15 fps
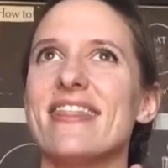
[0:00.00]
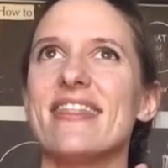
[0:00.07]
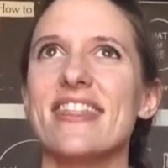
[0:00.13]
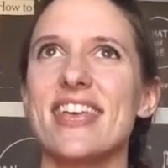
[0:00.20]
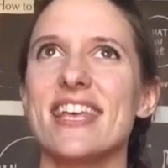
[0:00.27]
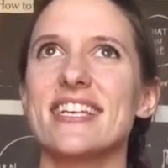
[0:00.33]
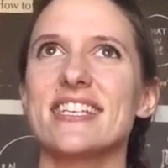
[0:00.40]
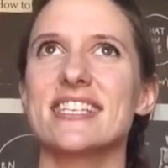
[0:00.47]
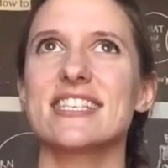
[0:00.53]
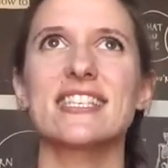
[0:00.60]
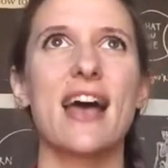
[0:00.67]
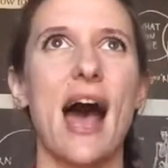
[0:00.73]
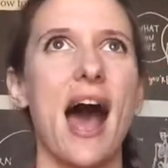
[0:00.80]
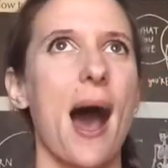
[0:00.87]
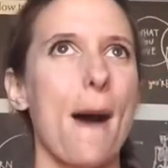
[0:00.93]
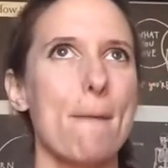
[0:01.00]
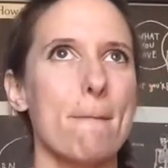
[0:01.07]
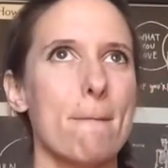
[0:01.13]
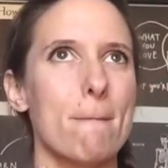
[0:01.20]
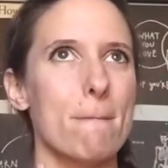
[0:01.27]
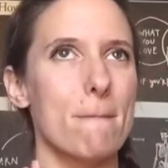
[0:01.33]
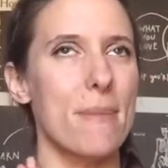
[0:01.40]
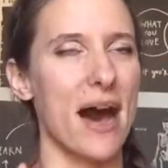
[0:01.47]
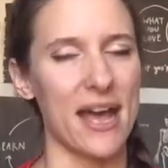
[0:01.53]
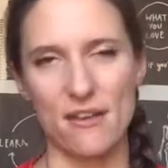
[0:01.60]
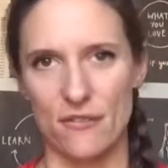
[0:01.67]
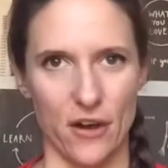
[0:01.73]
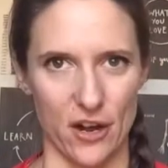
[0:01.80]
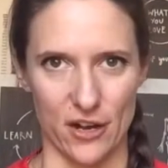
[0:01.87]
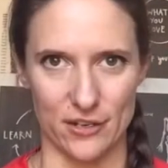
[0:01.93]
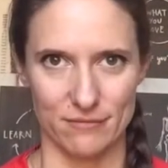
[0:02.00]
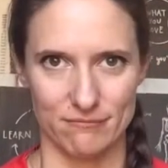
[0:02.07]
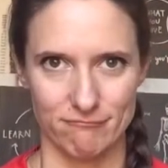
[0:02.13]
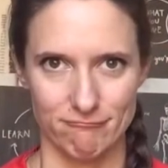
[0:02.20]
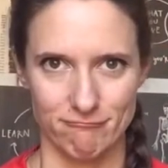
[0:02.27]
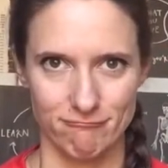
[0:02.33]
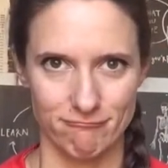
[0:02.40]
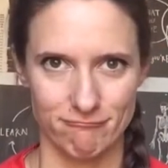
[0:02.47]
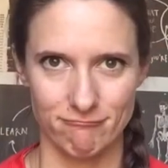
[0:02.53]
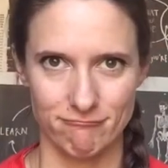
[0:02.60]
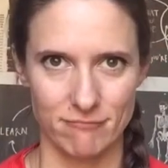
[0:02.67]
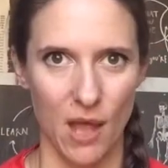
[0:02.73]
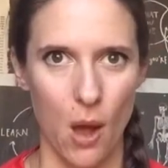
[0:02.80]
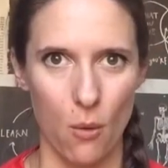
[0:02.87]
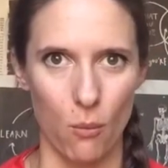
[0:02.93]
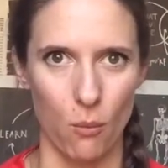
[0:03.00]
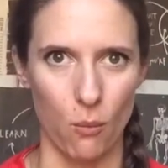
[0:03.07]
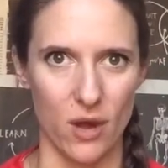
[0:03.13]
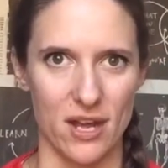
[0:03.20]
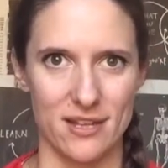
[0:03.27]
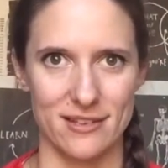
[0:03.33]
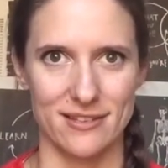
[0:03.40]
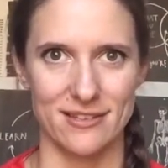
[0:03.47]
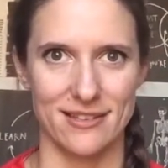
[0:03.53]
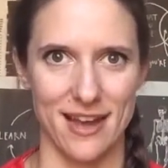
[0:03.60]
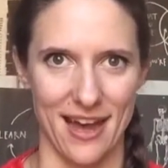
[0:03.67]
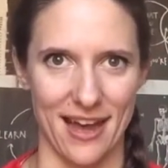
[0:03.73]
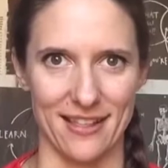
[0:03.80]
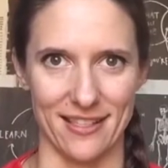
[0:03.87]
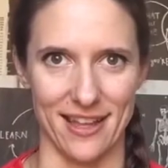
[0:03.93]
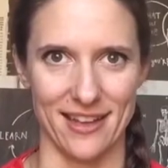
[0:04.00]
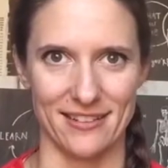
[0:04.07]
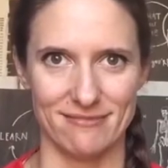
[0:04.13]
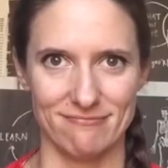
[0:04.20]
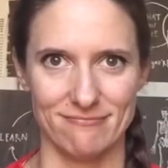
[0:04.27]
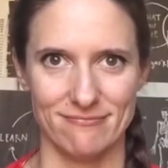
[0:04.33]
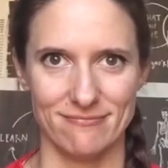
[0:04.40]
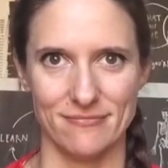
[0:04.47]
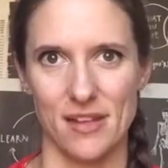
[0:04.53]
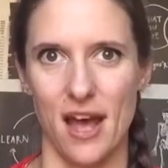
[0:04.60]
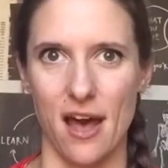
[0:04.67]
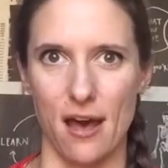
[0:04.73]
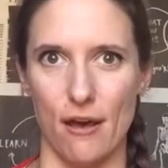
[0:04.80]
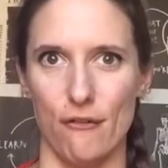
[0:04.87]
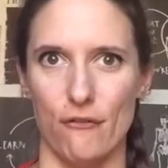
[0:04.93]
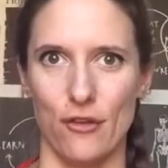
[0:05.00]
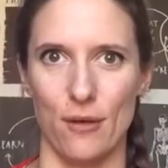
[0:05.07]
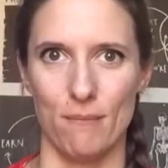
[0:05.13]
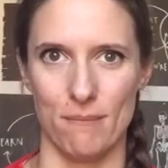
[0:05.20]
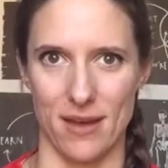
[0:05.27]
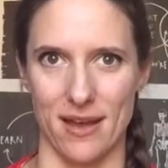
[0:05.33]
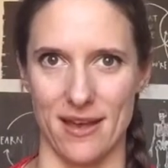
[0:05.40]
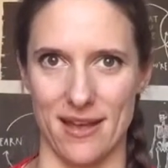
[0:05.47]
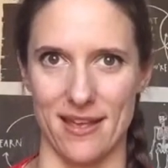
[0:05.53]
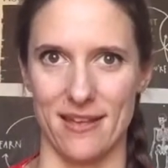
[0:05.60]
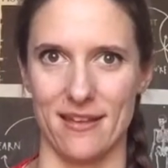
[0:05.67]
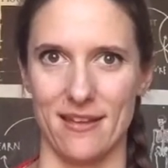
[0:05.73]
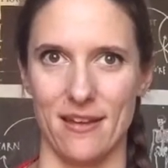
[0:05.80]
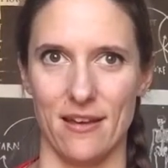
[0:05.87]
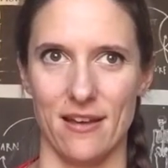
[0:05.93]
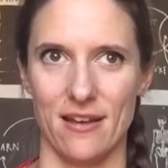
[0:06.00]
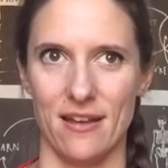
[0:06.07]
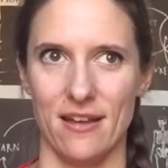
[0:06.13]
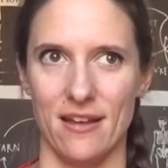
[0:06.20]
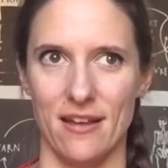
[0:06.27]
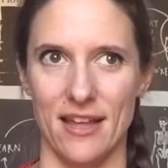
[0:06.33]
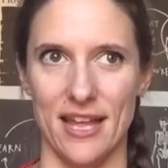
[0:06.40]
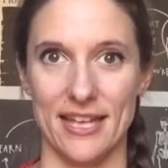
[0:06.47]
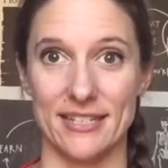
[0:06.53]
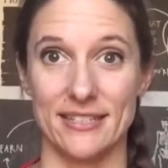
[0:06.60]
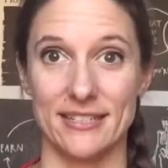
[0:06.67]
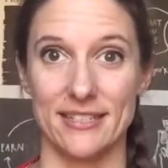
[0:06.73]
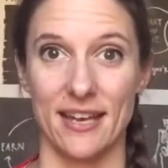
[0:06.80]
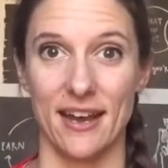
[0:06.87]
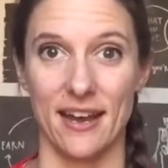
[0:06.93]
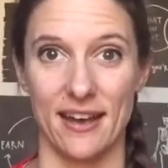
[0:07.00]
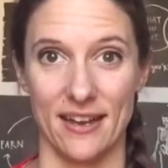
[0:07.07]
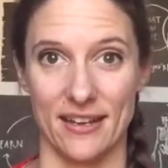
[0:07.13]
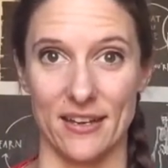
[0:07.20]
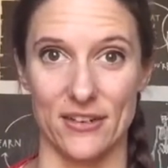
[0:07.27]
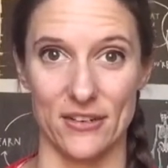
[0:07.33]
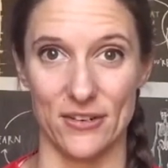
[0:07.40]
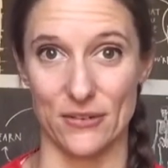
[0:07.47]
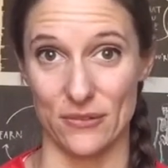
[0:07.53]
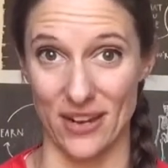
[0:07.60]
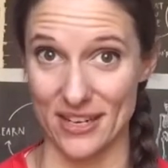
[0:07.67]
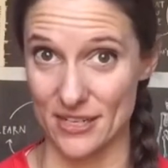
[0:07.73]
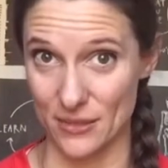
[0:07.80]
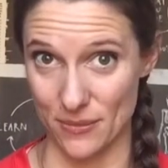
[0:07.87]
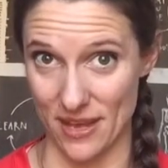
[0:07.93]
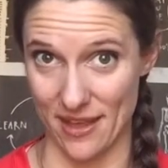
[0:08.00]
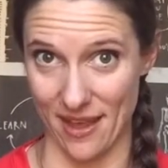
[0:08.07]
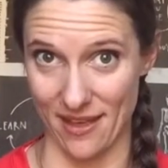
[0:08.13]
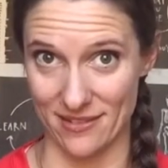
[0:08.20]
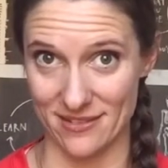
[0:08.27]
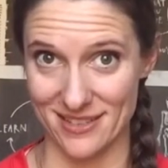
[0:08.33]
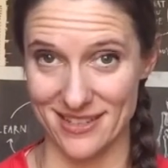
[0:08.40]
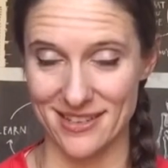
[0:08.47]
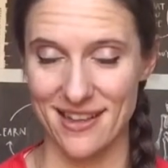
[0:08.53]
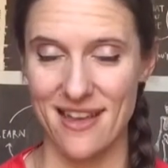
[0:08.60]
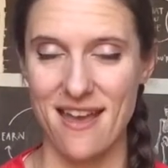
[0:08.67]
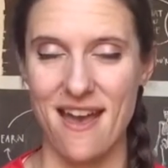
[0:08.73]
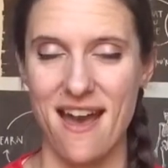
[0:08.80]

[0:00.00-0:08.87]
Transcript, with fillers: This, by far, was the highlight of my entire race weekend.